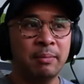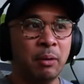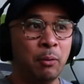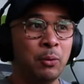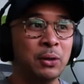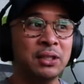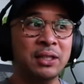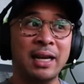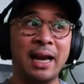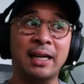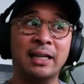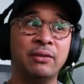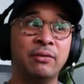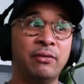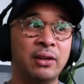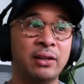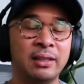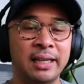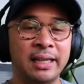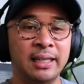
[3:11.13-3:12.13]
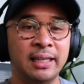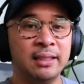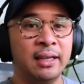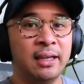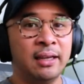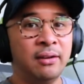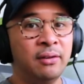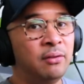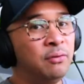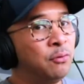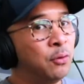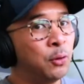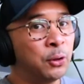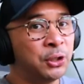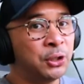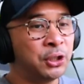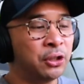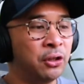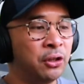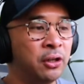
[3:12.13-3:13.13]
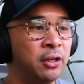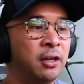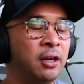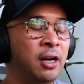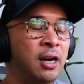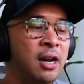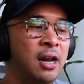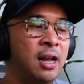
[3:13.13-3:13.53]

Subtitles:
I wasn't active on LinkedIn for sure.